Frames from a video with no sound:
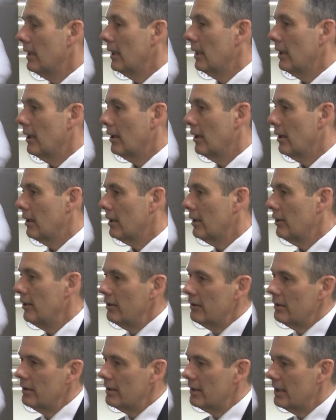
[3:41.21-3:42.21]
Can
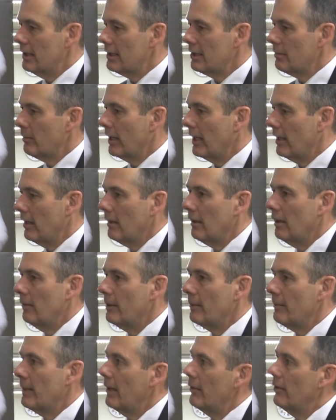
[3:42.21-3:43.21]
you just explain a little
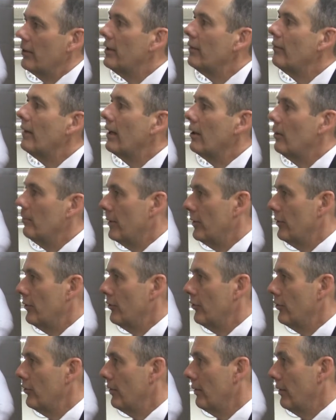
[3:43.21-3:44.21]
bit about the
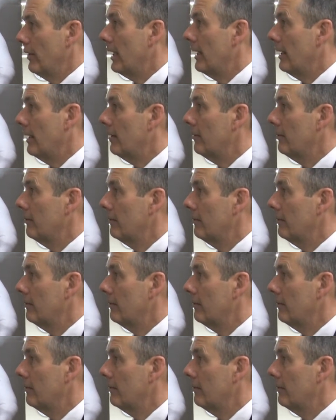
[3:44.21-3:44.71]
developments there?